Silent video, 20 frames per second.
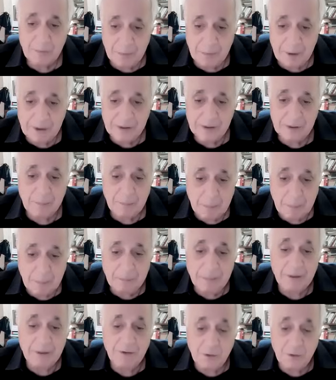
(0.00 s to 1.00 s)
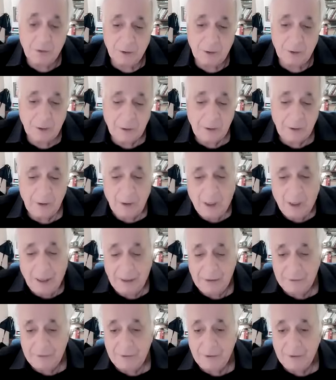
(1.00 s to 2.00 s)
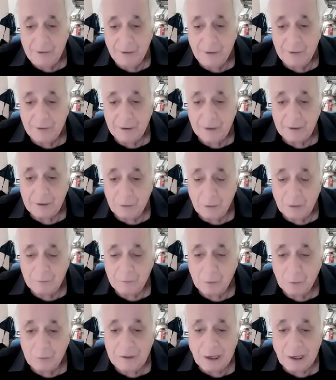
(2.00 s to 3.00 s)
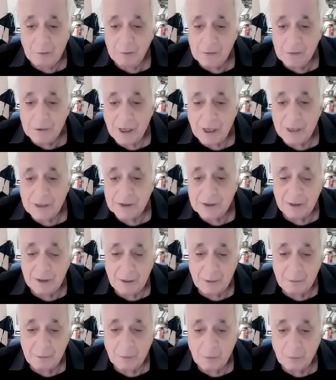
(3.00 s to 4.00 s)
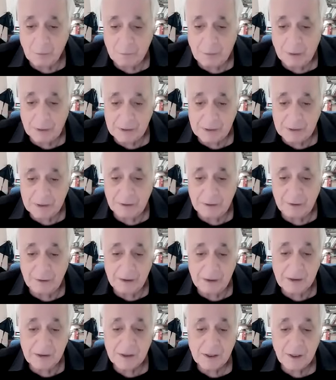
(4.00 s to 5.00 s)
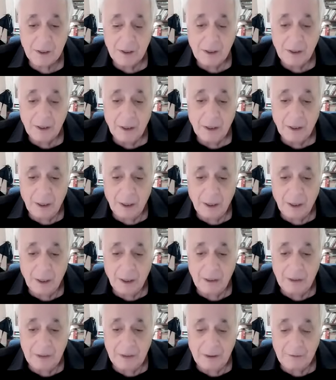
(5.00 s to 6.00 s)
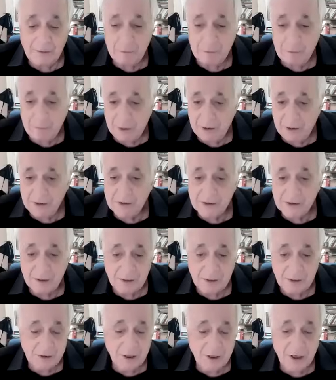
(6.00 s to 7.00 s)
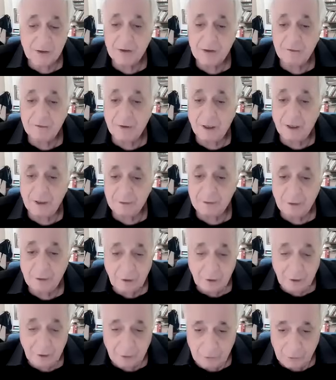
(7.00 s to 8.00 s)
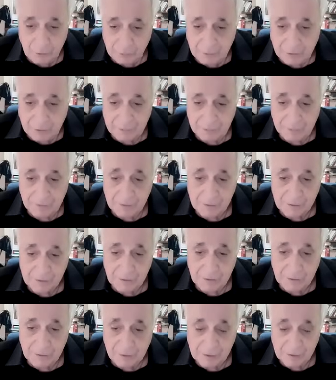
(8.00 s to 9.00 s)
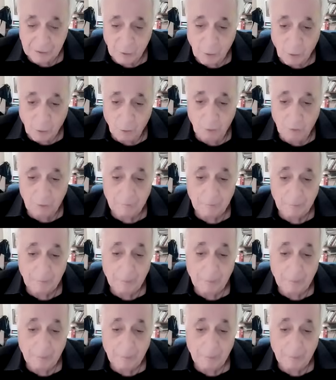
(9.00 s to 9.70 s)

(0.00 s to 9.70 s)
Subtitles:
it's a perpetual idea that you have to downsize the number of Palestinians, and every means is justified to get this goal.